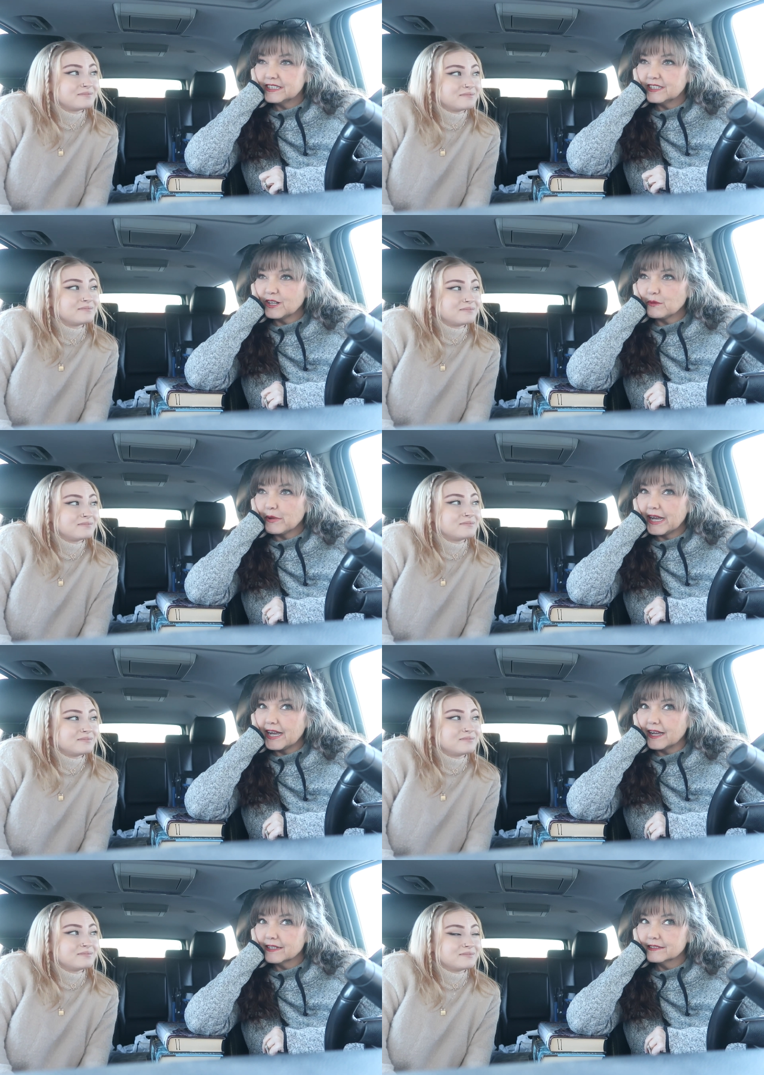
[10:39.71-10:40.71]
Speaker 1: $10
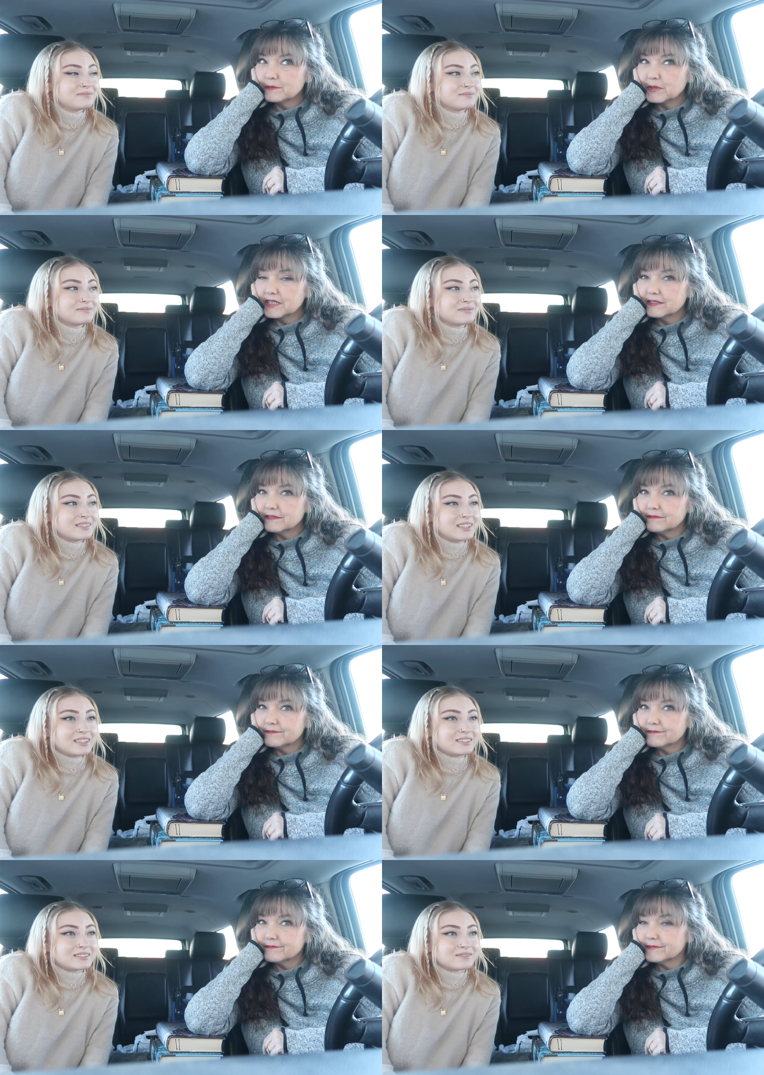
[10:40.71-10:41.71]
bags, but
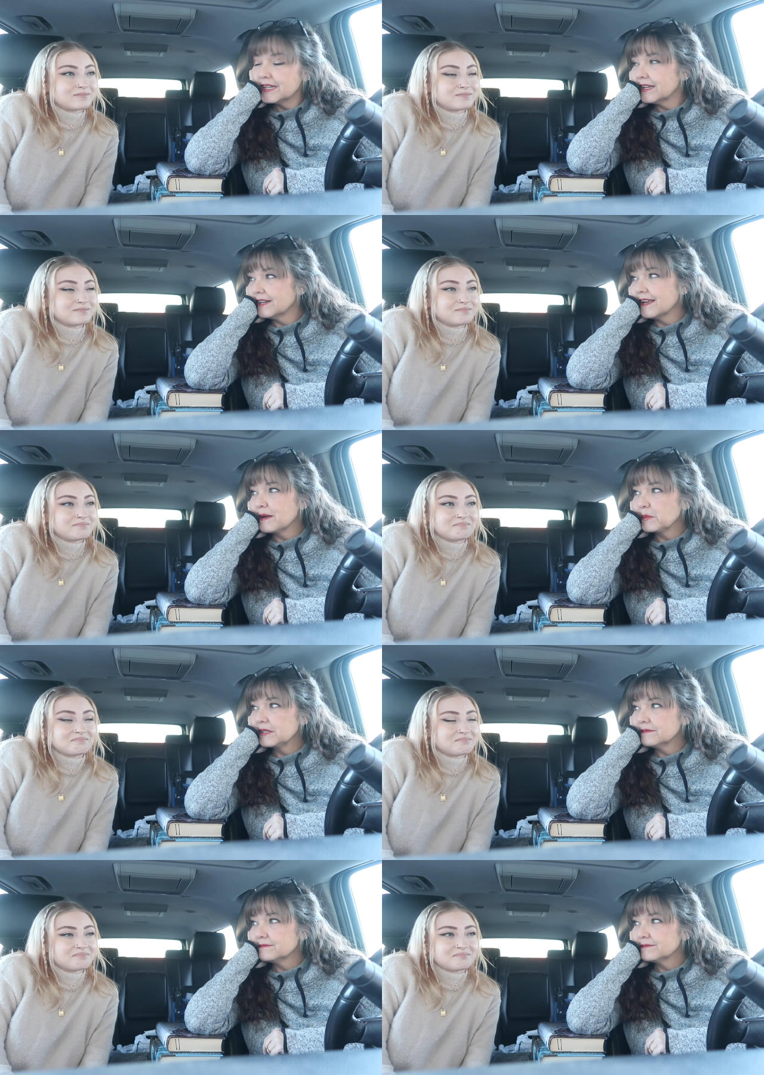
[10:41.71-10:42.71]
yeah. that didn't
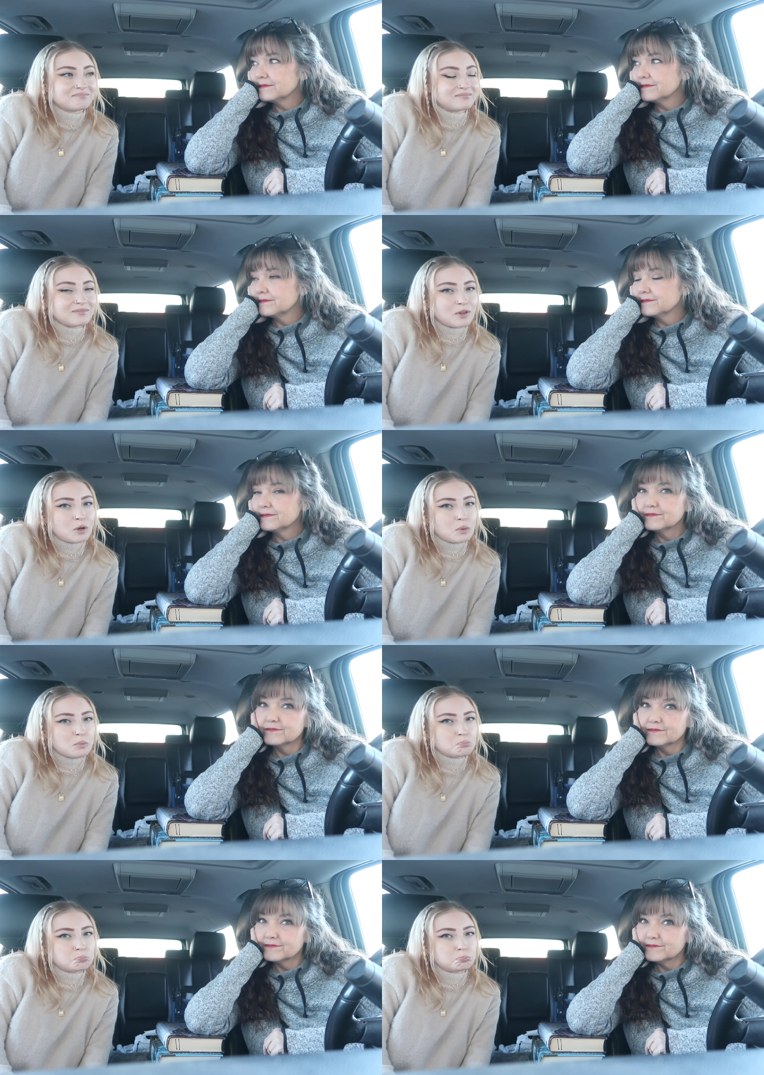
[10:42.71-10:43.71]
happen. No.
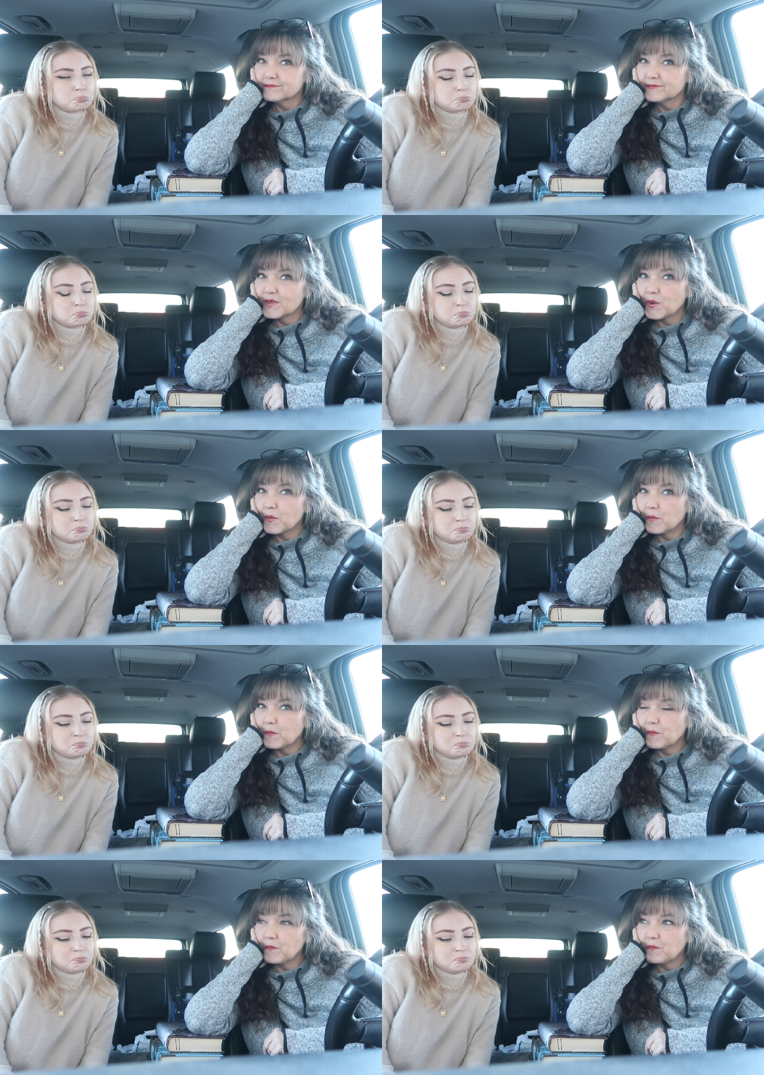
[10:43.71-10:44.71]
Nope.
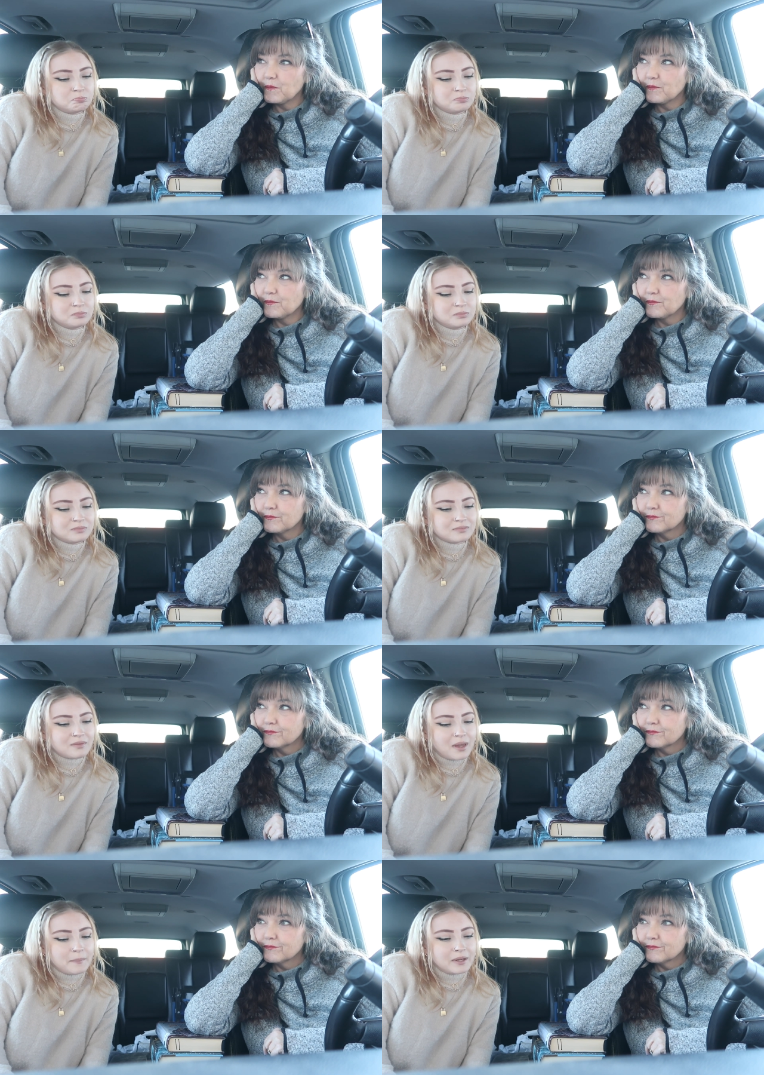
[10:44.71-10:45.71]

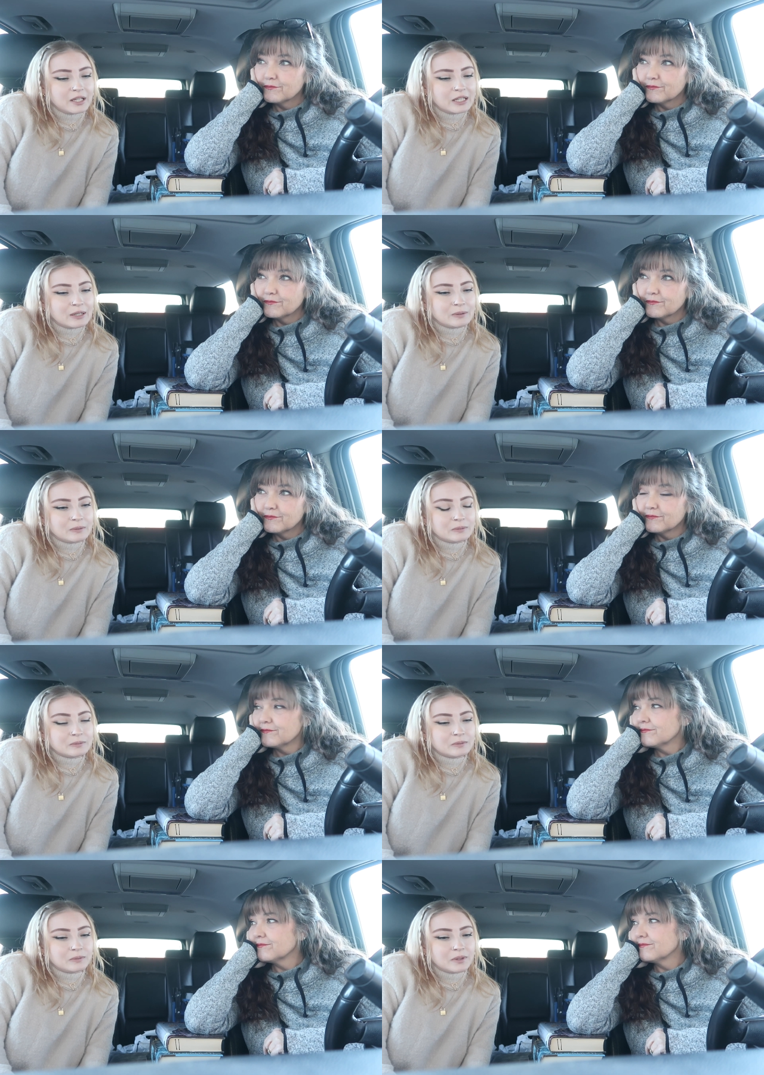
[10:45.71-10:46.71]
Speaker 2: But you
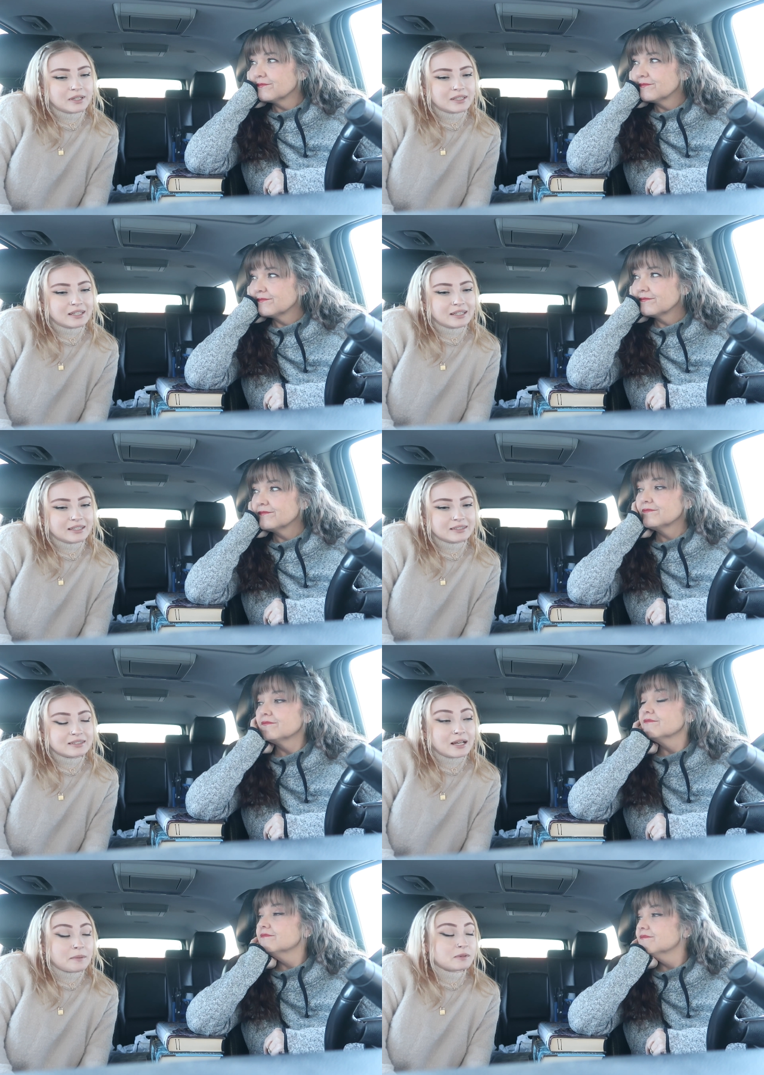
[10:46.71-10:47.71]
know what it
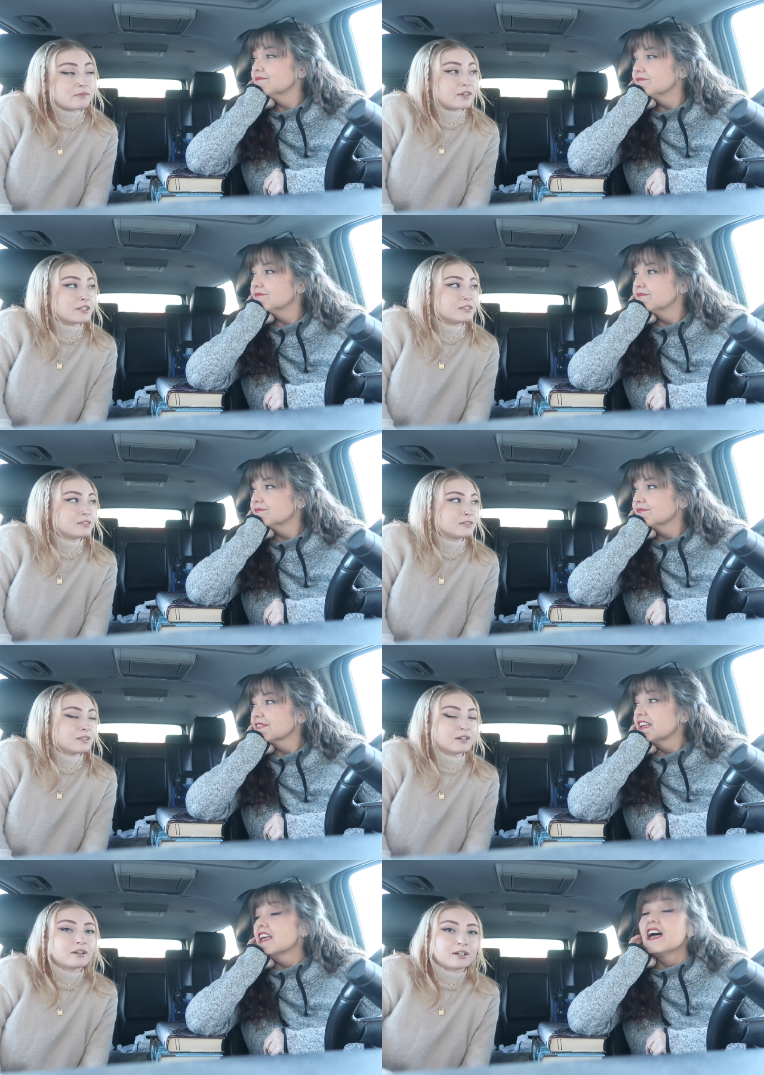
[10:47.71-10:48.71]
is time to fill?
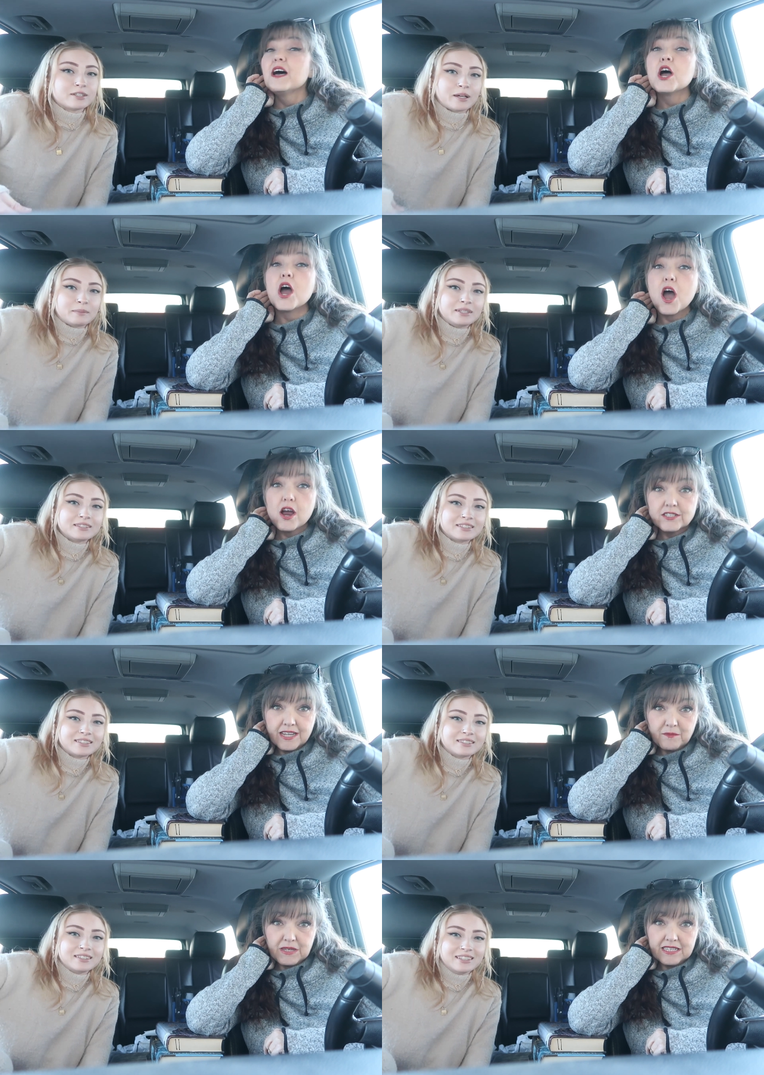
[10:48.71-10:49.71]
Our tummies.
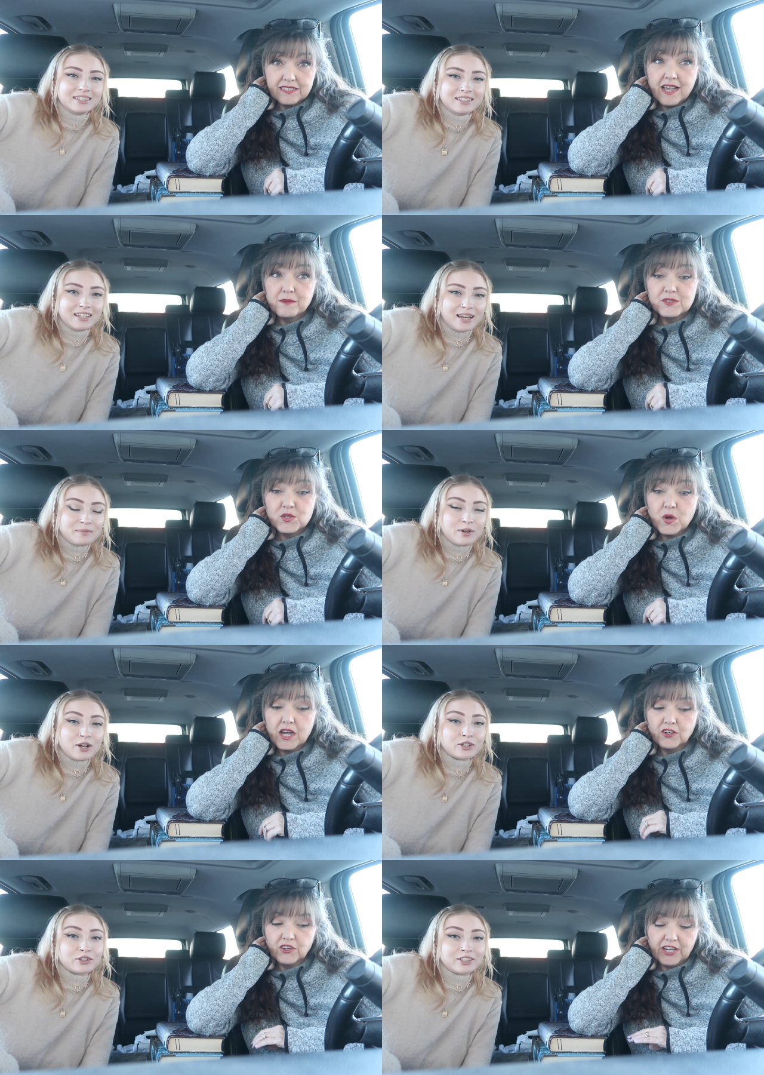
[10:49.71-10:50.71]
Our tummies. I'm so I'm
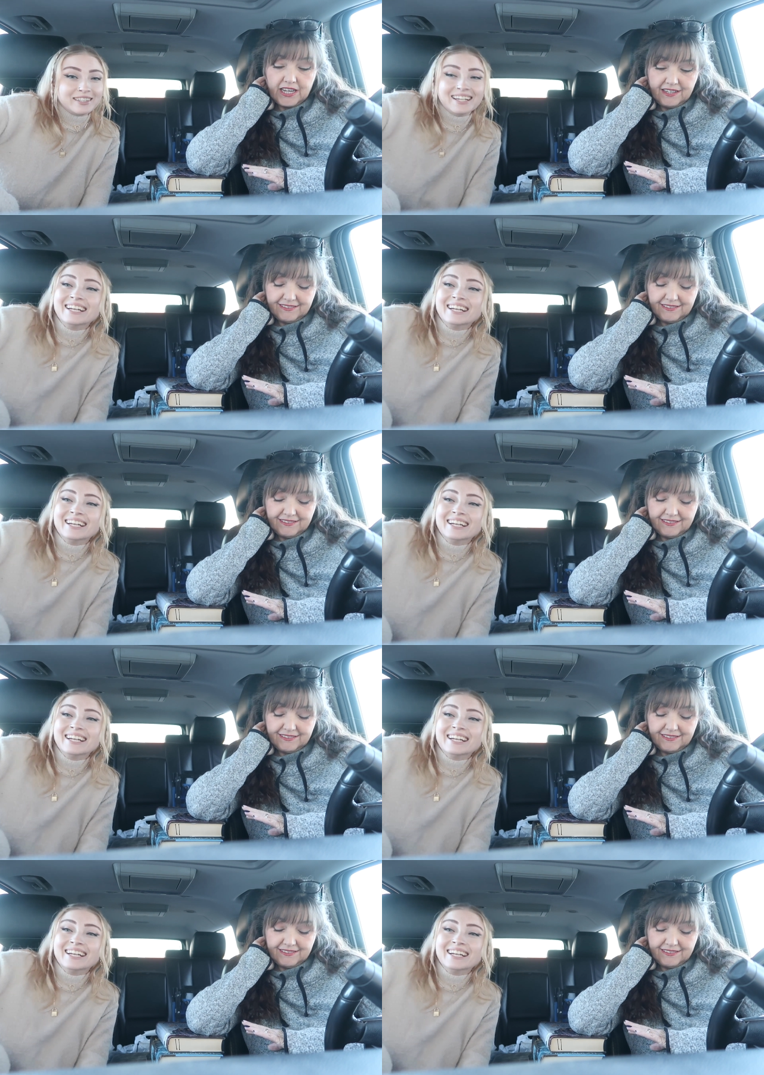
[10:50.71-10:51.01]
hungry.